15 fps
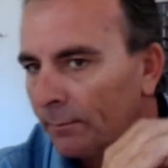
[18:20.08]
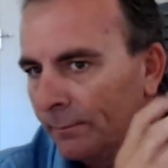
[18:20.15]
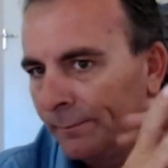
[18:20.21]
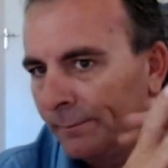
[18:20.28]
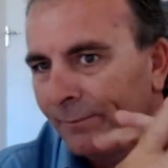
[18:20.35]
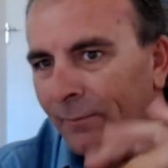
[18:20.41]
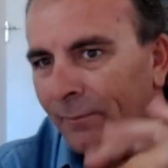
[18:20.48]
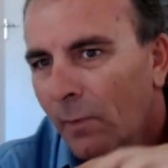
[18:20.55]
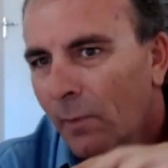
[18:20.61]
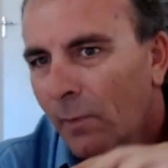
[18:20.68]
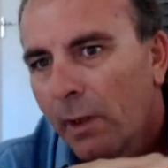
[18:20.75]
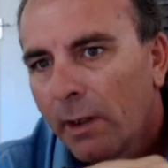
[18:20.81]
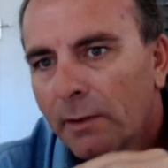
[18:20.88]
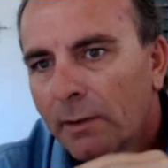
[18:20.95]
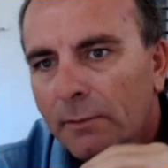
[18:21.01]
All
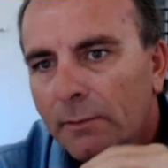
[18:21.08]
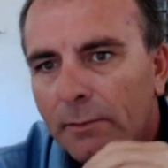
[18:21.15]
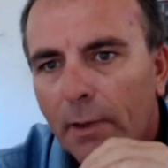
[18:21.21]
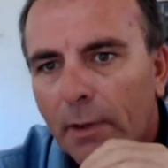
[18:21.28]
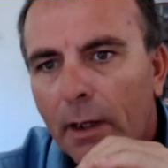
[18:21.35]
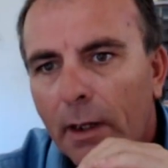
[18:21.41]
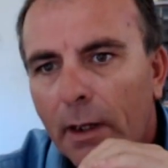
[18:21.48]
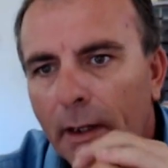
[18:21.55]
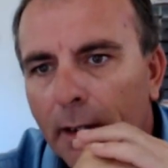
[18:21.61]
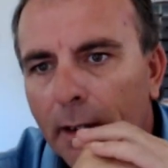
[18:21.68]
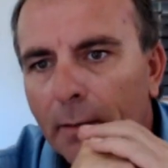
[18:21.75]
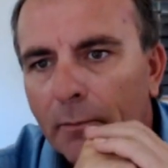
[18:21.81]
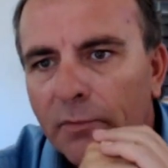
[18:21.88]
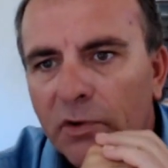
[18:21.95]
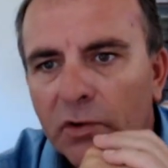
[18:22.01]
right, Ian,
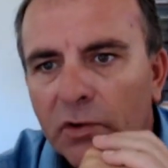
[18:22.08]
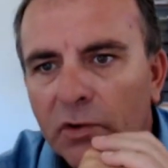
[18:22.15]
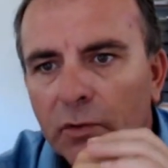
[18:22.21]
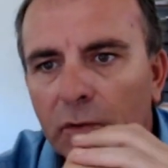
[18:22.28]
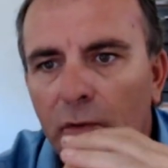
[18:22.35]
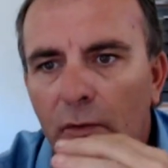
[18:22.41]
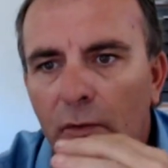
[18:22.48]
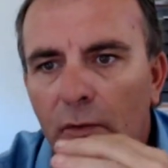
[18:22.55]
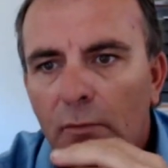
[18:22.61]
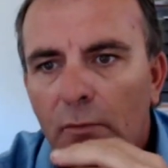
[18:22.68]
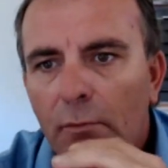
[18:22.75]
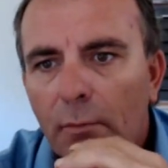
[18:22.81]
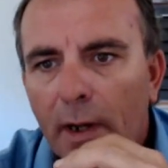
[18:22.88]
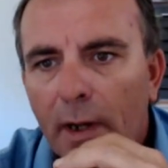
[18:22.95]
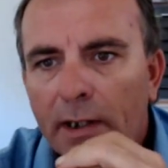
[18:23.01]

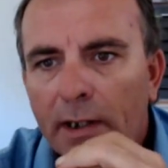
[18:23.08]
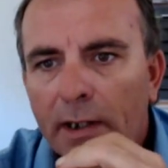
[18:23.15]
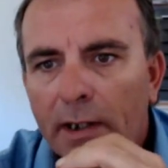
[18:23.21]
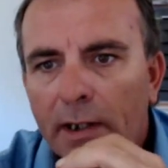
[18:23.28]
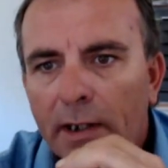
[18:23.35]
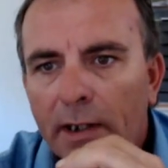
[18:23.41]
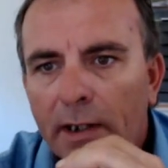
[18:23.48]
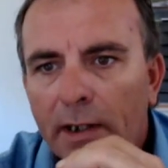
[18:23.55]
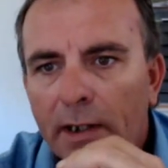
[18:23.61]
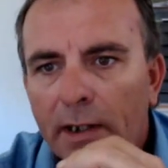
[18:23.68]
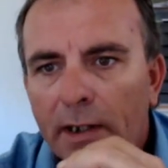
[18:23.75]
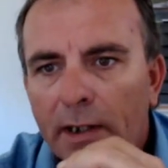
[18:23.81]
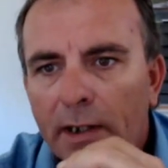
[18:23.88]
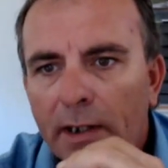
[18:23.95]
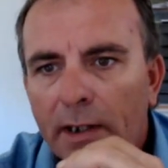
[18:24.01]
to make
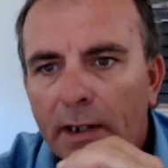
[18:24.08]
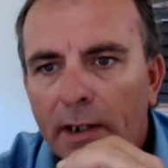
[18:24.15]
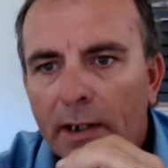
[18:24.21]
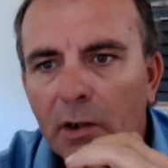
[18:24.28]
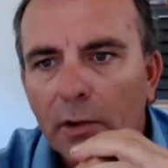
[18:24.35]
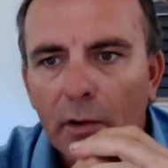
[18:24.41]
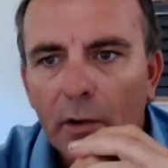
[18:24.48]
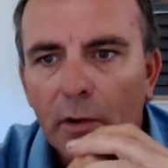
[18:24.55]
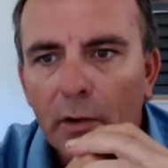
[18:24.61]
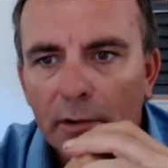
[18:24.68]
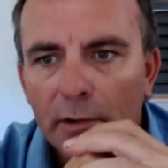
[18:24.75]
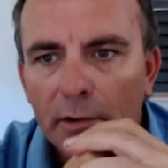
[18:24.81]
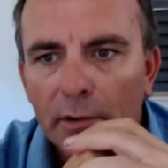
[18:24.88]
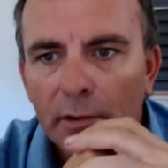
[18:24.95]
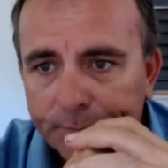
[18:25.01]
your own inoculant,
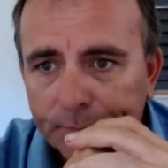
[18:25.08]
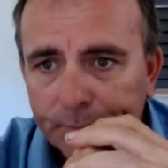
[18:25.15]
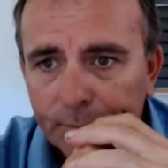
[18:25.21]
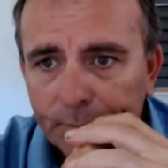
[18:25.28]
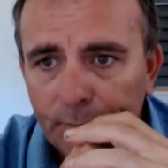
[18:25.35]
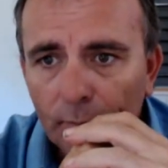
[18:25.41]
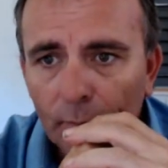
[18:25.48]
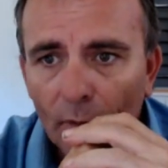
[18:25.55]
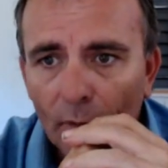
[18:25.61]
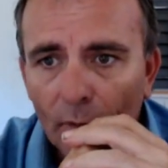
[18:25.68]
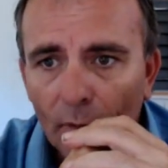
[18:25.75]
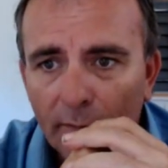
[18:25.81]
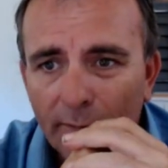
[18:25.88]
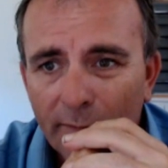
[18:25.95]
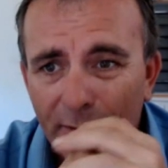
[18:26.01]

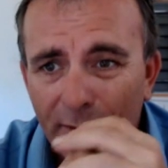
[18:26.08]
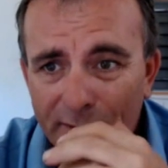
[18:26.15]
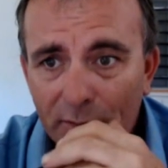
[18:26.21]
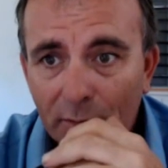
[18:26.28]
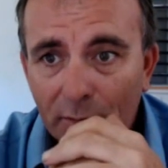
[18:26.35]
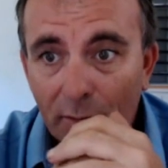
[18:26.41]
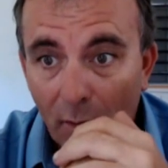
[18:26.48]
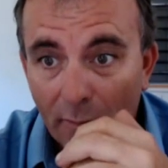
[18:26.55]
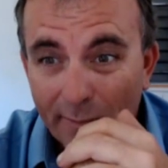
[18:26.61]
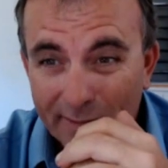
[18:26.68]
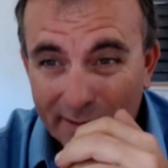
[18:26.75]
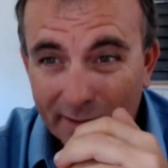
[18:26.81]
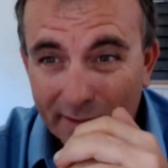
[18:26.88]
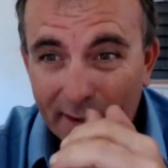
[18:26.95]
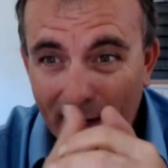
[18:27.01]
first of all,
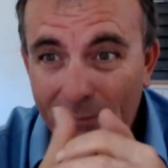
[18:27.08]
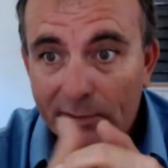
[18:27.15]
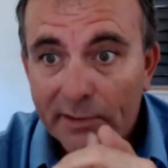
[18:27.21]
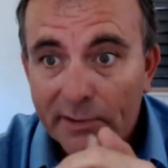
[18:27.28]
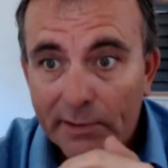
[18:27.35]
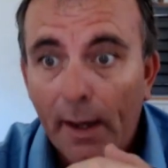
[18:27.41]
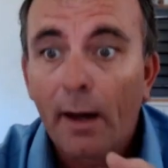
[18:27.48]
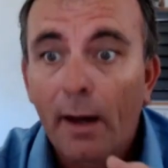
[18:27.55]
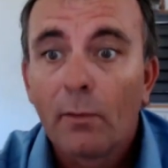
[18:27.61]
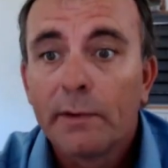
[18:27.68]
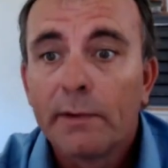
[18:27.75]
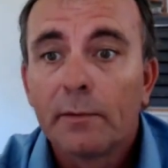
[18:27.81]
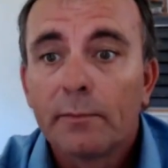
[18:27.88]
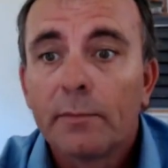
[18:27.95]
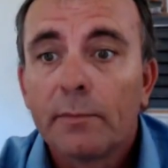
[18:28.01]
obviously you have to
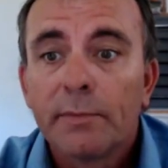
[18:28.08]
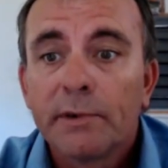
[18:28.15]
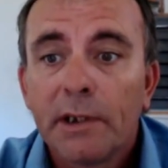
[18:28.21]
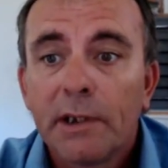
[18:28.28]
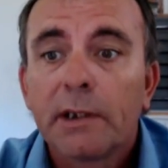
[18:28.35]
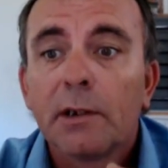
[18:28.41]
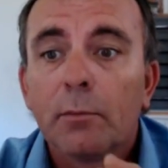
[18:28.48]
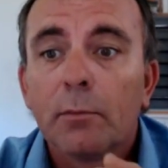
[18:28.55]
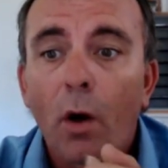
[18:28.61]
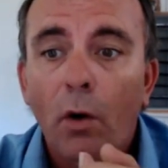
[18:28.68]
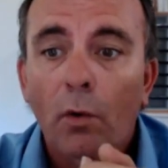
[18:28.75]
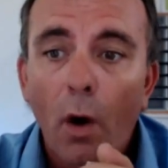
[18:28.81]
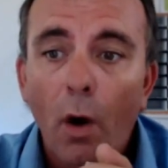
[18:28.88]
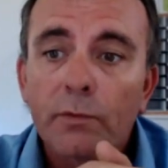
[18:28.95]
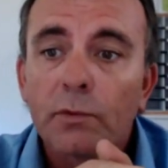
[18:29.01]
start with the
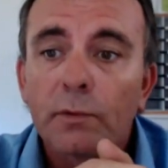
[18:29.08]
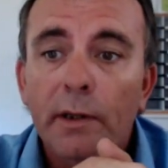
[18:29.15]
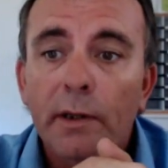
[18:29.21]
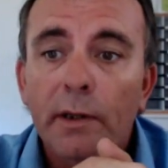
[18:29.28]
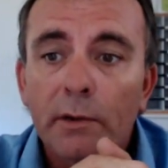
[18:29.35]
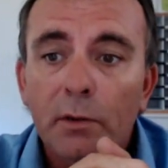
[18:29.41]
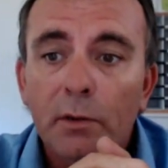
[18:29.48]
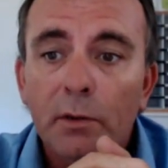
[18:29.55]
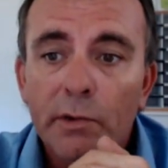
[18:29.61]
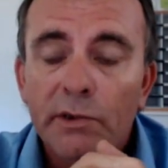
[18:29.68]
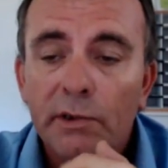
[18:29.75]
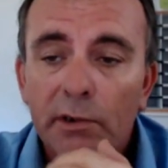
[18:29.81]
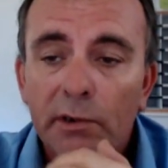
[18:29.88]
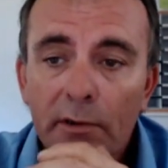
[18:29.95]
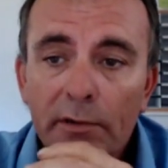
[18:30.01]
particular mycorrhizal
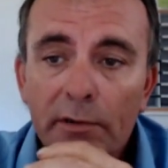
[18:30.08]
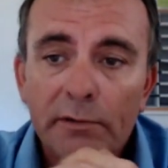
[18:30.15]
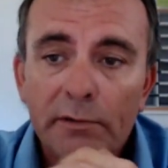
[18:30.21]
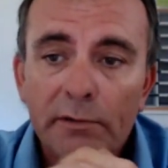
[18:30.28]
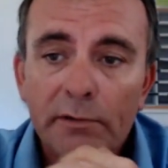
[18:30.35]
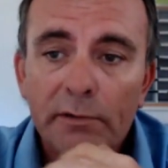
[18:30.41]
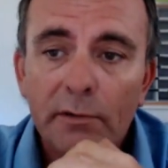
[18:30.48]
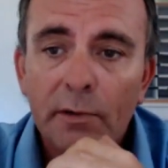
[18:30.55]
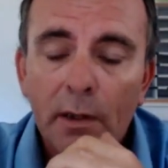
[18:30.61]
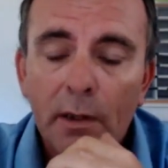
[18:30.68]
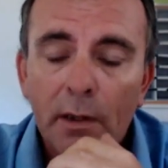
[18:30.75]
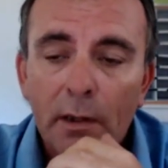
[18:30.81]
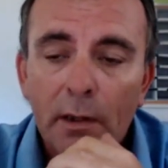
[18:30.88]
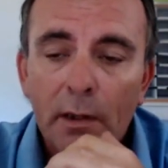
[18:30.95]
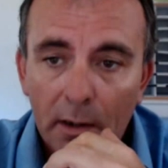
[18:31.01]
that you wish to use.
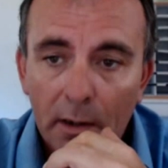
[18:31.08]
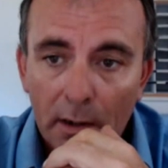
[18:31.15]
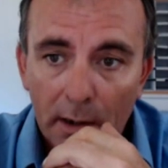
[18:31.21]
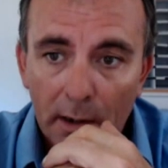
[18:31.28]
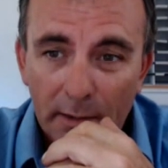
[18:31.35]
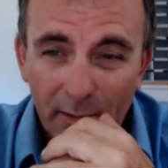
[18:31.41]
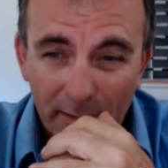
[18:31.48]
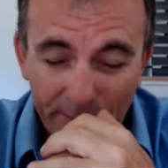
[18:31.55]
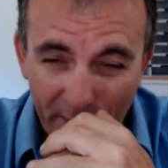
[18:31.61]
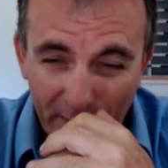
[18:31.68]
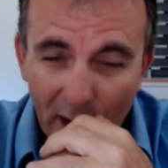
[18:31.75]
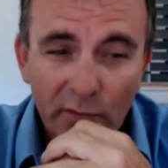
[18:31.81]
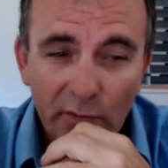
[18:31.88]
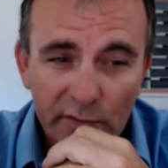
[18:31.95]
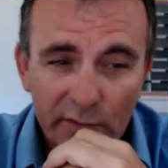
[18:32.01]

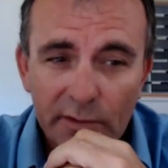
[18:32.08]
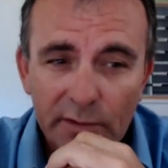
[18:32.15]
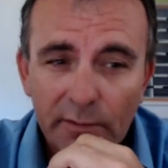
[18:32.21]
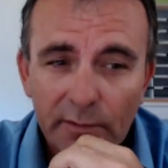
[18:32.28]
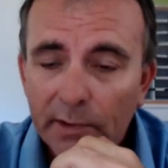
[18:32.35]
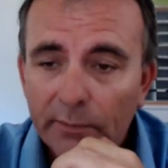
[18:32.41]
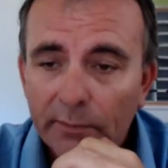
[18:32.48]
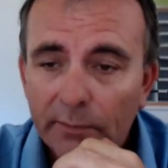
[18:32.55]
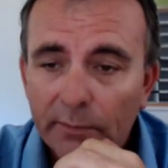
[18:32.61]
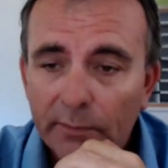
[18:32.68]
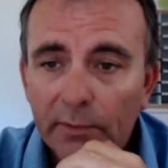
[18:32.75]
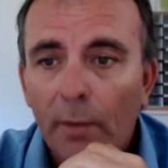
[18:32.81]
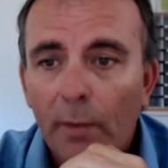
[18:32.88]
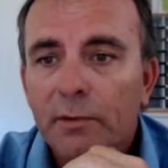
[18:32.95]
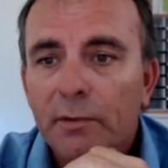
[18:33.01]
And there are thousands
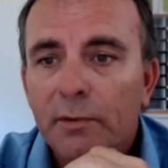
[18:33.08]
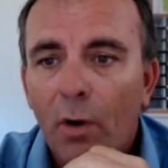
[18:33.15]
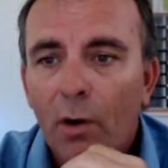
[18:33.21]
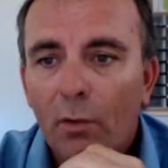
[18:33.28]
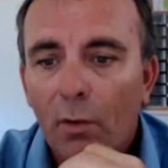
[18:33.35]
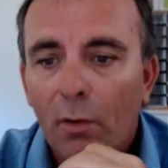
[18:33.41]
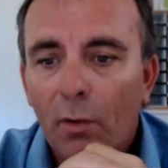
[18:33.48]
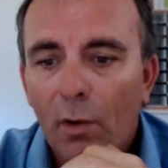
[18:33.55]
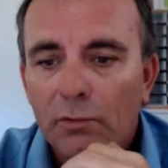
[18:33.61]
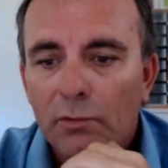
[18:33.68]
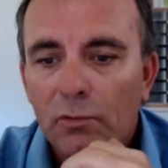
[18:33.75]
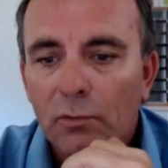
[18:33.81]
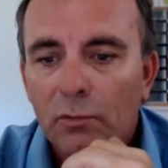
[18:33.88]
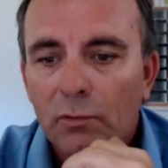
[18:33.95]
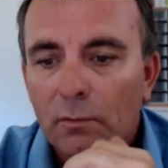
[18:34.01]
of different types of
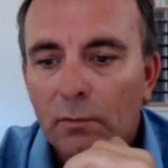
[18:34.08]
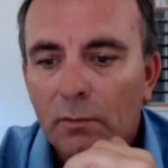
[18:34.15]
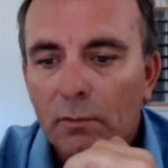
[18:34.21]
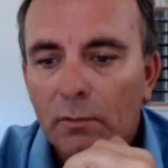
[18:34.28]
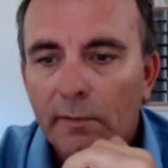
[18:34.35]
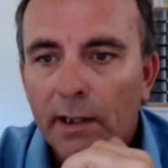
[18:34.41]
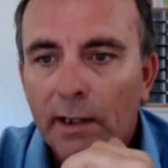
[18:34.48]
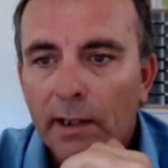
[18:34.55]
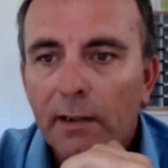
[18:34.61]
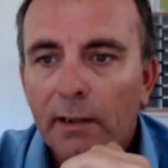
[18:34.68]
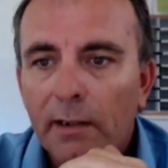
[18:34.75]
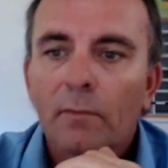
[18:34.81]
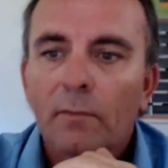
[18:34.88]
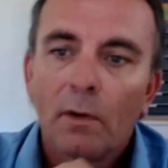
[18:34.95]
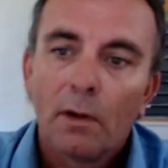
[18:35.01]
mycorrhizal
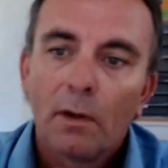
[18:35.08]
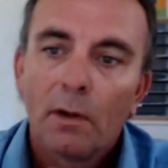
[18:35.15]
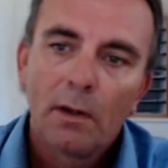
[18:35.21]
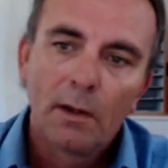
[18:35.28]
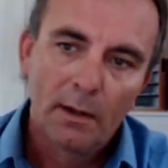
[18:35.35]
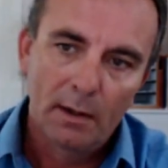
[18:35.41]
fungi.